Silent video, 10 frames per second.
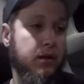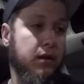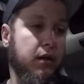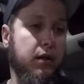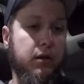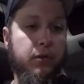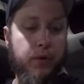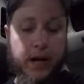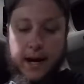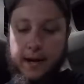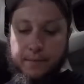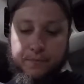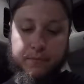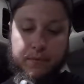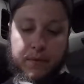Alright.
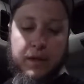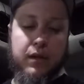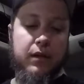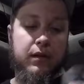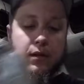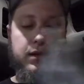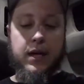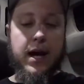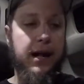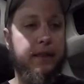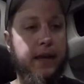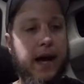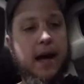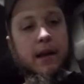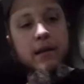Got
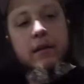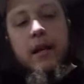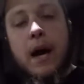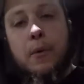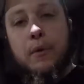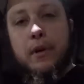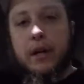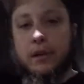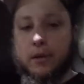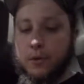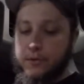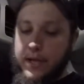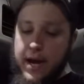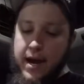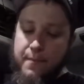that. Now we're going to close
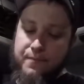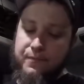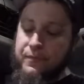that.